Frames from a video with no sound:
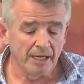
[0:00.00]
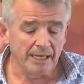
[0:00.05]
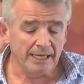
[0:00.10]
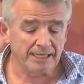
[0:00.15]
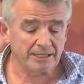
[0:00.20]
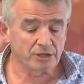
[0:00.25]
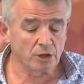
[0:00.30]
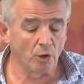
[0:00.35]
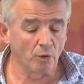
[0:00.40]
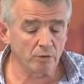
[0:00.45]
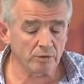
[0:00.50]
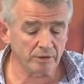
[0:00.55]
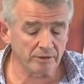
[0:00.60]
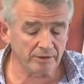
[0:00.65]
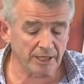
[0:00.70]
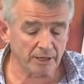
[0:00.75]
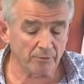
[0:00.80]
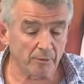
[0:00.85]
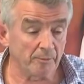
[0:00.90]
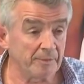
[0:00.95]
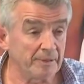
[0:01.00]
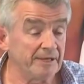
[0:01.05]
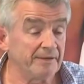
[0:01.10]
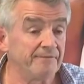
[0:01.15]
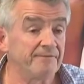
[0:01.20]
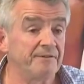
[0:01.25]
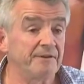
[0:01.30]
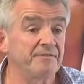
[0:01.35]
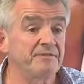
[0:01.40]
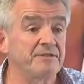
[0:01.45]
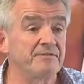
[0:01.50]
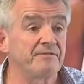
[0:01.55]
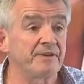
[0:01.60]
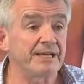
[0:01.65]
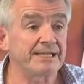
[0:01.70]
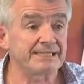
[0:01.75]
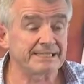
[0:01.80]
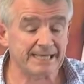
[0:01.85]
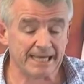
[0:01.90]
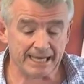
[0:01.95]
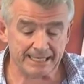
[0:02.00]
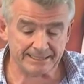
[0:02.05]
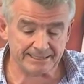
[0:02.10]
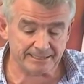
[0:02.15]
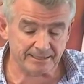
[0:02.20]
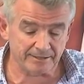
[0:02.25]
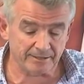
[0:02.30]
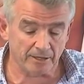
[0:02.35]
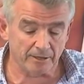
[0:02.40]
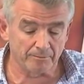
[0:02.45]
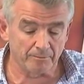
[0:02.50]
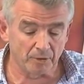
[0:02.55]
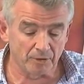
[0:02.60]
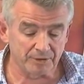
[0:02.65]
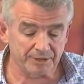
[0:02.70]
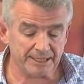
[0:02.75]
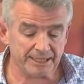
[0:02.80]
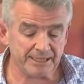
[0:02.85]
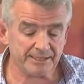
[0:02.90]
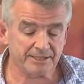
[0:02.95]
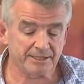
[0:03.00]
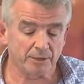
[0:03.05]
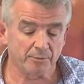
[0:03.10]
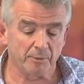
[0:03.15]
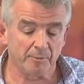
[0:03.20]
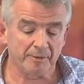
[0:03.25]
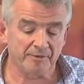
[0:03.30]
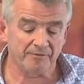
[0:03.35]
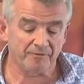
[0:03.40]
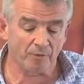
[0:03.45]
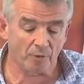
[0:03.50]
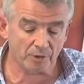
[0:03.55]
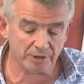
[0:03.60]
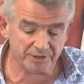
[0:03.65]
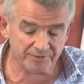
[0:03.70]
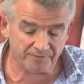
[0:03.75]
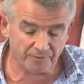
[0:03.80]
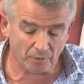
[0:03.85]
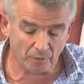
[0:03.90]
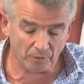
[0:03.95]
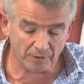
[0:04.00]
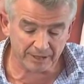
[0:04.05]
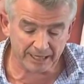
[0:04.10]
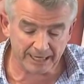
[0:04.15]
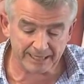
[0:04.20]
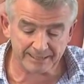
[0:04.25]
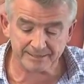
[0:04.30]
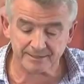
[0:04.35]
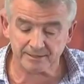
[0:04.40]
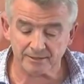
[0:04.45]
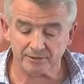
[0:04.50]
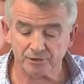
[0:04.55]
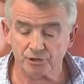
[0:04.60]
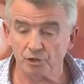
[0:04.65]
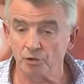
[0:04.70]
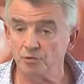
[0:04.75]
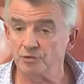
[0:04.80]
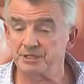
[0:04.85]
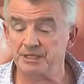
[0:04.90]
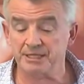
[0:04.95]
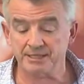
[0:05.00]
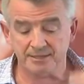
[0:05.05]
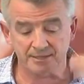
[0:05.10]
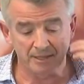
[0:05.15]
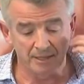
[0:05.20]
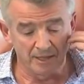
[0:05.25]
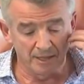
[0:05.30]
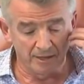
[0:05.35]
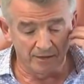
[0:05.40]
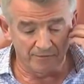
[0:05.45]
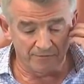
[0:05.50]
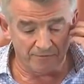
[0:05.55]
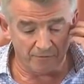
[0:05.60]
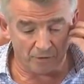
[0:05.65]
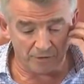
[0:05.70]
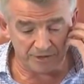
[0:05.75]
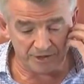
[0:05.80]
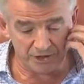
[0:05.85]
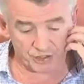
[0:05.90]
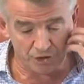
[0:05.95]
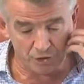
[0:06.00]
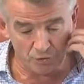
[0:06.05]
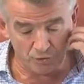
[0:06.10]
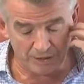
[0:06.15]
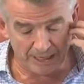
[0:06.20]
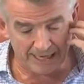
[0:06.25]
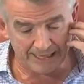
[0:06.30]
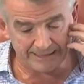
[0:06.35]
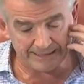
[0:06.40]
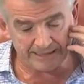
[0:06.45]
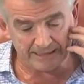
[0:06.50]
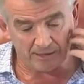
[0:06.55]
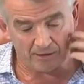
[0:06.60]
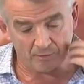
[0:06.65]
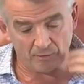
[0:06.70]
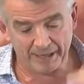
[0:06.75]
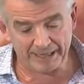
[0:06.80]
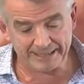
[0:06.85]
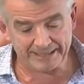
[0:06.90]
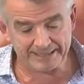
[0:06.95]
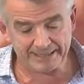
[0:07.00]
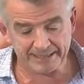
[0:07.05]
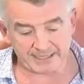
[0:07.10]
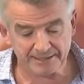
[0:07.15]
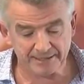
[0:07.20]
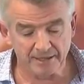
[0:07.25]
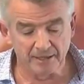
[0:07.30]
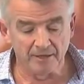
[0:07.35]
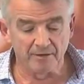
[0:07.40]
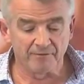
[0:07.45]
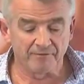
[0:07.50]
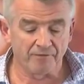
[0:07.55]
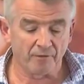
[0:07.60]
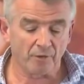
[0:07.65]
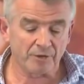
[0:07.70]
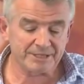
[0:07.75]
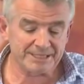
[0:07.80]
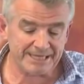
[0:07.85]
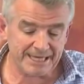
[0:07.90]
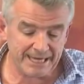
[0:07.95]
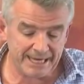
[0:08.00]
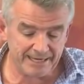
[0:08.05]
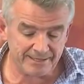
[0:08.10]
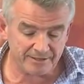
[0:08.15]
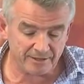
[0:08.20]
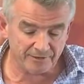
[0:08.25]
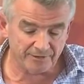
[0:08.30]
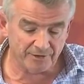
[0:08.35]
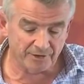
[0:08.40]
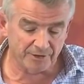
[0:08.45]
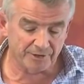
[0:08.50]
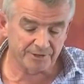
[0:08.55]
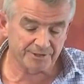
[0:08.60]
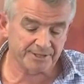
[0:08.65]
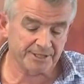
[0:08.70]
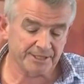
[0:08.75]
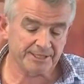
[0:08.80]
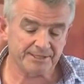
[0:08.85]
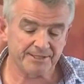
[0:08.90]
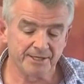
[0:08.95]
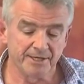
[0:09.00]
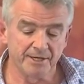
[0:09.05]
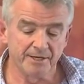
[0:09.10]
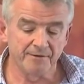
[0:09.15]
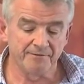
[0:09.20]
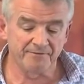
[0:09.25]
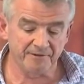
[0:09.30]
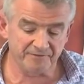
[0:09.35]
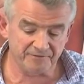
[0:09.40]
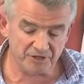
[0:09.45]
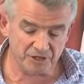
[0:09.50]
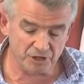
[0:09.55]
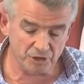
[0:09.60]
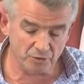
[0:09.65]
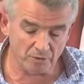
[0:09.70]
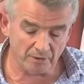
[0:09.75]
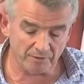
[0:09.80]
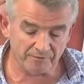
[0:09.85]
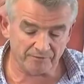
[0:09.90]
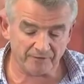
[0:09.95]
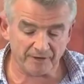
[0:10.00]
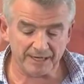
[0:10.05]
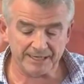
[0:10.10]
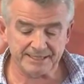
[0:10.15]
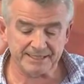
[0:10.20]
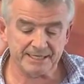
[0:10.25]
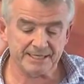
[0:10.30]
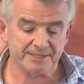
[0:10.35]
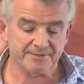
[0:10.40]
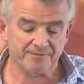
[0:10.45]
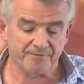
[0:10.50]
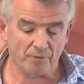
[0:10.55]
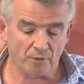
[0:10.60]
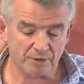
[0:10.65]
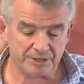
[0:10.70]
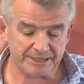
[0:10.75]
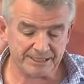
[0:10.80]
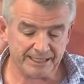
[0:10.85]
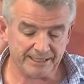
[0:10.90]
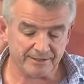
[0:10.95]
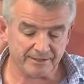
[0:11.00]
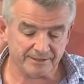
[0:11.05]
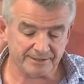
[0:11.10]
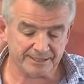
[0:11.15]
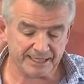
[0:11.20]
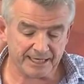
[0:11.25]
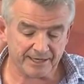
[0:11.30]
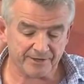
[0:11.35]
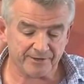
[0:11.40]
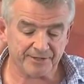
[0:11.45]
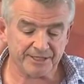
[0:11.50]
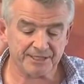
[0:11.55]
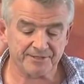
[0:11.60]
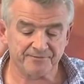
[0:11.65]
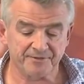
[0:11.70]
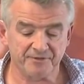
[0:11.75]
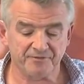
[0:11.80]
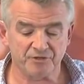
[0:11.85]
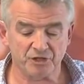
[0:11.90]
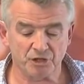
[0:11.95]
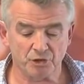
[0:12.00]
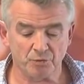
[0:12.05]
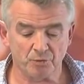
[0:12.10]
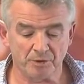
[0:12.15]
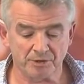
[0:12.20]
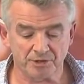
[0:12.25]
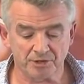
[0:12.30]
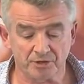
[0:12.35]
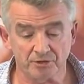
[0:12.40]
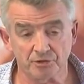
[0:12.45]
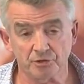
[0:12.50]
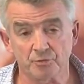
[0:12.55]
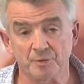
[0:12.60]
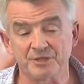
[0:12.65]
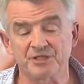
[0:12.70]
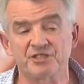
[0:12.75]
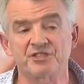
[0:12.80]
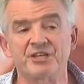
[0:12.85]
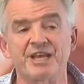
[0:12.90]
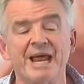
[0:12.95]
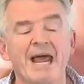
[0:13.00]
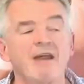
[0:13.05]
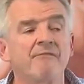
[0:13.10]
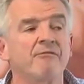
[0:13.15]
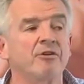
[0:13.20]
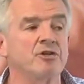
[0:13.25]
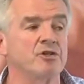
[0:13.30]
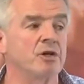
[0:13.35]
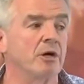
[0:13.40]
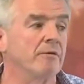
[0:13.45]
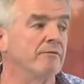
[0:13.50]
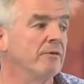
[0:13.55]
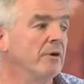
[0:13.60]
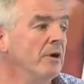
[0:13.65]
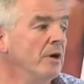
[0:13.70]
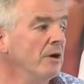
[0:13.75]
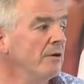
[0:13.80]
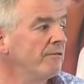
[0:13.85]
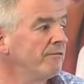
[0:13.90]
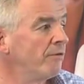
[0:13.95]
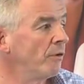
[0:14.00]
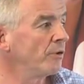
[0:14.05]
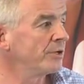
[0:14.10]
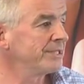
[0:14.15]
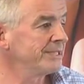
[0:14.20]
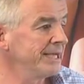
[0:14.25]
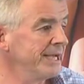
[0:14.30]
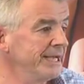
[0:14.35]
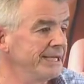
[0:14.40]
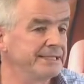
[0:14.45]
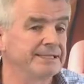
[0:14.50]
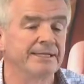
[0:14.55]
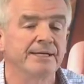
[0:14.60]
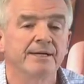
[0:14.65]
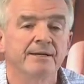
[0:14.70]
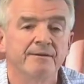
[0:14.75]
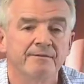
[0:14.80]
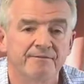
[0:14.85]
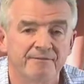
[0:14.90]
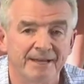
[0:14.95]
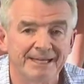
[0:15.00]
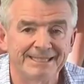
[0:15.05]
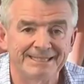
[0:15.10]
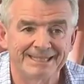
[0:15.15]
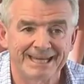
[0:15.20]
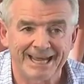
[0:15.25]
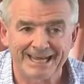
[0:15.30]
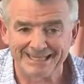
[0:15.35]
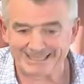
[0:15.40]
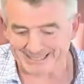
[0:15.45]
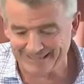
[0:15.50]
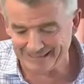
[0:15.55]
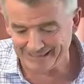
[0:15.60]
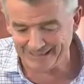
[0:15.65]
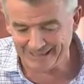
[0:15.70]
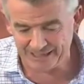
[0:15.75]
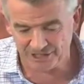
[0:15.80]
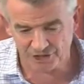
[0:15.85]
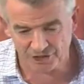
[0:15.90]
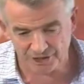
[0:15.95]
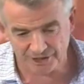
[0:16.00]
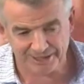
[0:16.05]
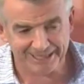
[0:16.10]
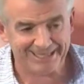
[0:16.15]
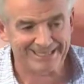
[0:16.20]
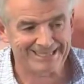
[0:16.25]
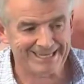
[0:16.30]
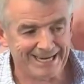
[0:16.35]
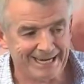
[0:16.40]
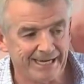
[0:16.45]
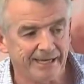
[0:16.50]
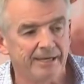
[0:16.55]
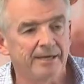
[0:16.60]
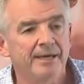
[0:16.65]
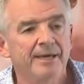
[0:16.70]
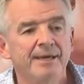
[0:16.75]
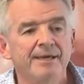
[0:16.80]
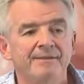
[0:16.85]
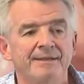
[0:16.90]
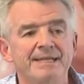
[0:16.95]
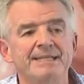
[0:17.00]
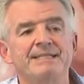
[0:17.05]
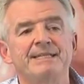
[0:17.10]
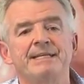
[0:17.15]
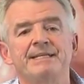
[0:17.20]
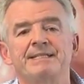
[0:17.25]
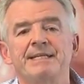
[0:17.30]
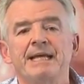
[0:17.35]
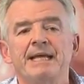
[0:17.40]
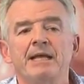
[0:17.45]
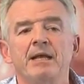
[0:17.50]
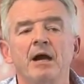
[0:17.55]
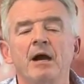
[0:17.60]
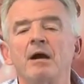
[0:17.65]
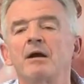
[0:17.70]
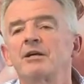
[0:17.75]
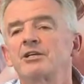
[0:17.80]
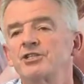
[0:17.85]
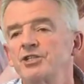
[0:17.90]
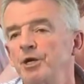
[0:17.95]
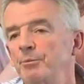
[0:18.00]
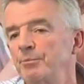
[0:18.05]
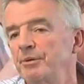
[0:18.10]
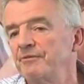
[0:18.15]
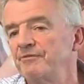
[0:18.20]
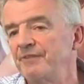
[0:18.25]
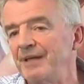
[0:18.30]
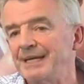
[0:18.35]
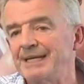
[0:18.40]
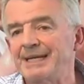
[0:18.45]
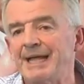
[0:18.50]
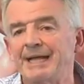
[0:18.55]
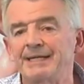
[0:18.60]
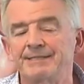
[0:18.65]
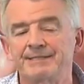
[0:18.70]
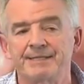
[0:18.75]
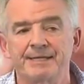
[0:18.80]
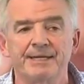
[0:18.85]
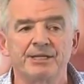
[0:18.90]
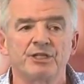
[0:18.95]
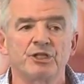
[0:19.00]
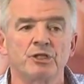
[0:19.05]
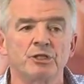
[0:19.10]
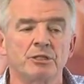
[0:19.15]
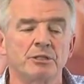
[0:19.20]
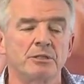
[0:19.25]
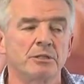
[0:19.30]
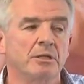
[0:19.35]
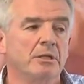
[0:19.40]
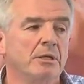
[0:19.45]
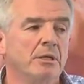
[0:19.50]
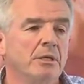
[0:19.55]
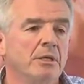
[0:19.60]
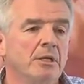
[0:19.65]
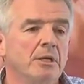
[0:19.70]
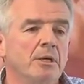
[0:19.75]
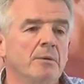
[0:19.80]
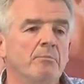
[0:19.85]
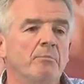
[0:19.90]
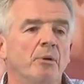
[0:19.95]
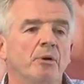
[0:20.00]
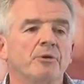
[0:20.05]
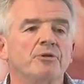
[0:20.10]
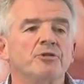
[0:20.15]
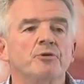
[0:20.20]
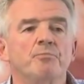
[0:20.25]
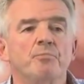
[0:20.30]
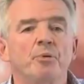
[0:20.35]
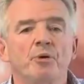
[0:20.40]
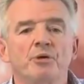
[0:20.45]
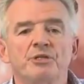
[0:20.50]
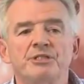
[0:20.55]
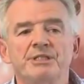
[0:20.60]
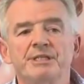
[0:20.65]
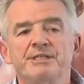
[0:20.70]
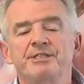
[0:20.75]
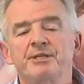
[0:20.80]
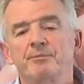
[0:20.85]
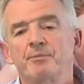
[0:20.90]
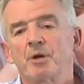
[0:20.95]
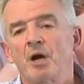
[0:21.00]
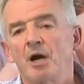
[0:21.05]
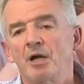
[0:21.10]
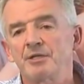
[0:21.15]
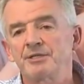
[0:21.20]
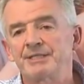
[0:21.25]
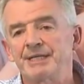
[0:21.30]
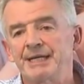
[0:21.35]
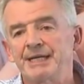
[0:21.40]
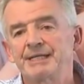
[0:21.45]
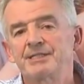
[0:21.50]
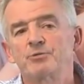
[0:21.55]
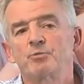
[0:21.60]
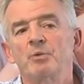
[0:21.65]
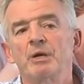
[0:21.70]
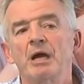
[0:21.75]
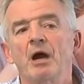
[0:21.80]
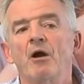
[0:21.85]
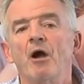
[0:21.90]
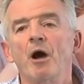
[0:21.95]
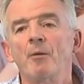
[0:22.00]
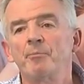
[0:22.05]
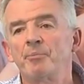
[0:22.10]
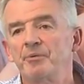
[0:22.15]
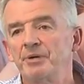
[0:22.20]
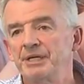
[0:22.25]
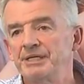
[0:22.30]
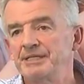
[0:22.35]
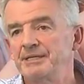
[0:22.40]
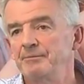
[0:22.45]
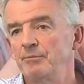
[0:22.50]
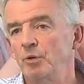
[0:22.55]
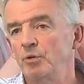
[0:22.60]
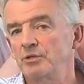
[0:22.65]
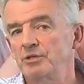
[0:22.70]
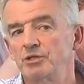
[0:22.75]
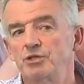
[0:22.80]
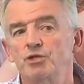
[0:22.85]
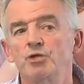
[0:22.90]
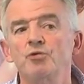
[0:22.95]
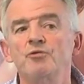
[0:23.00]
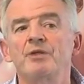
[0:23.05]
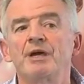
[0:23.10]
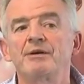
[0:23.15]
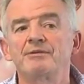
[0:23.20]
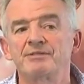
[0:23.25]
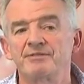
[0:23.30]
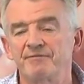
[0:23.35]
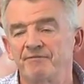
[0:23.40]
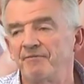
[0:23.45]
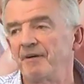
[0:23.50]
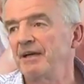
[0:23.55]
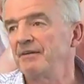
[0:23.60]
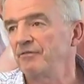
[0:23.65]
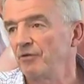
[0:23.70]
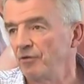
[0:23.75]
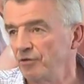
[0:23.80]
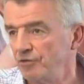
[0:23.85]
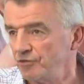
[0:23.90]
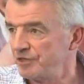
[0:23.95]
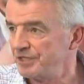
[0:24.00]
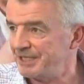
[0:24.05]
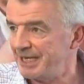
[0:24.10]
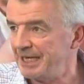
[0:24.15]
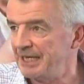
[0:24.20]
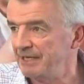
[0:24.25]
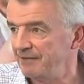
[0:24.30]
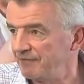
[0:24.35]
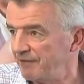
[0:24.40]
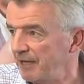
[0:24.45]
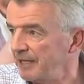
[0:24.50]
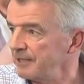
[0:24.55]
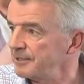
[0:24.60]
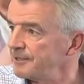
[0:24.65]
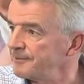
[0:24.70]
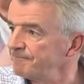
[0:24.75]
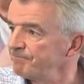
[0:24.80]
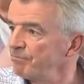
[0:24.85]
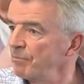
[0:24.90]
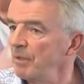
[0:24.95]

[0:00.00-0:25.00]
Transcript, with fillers: In total, there will be 50 flights cancelled on Mondays, there will be 44 cancelled on Tuesdays, 42 cancelled on Wednesdays, 48 on Thursdays, 52 on Fridays, 48 on Saturdays, 52 on Sundays, which is an average of 48 flight cancellations a day. This is a large number of flight cancellations, but to put it in some context, we are operating more than 2,500 daily flights.